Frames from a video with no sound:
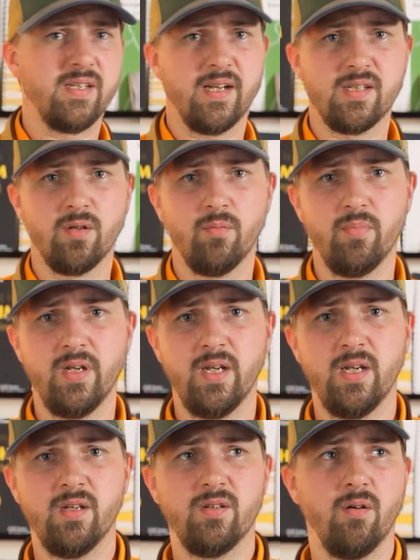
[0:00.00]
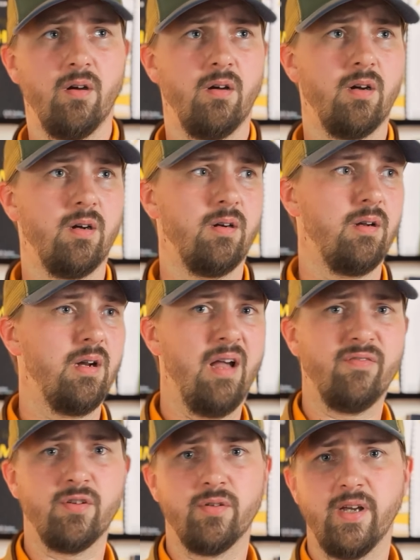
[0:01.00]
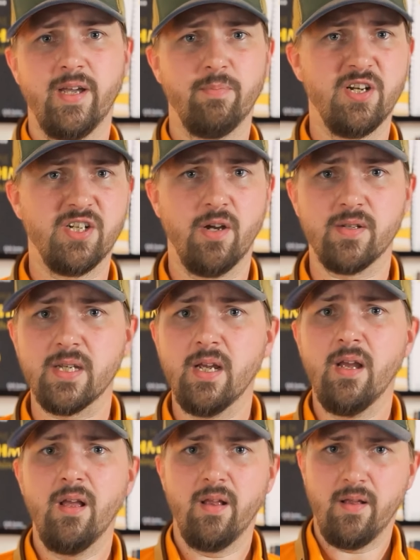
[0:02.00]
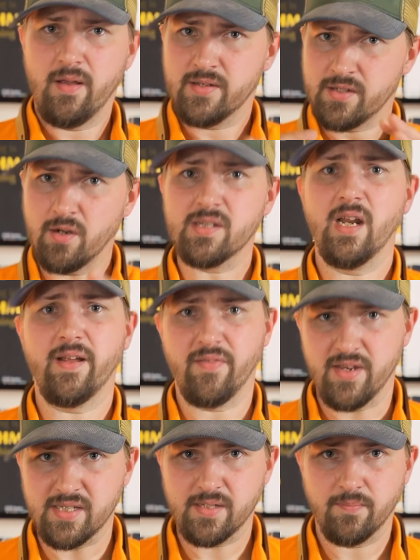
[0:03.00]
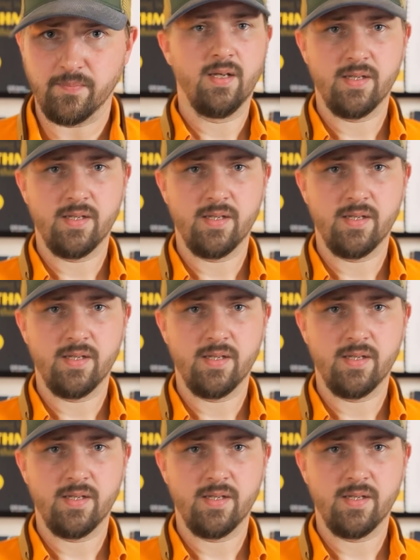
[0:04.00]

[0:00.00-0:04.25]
Saxobeat or Love Tonight by Shouse. Songs like this.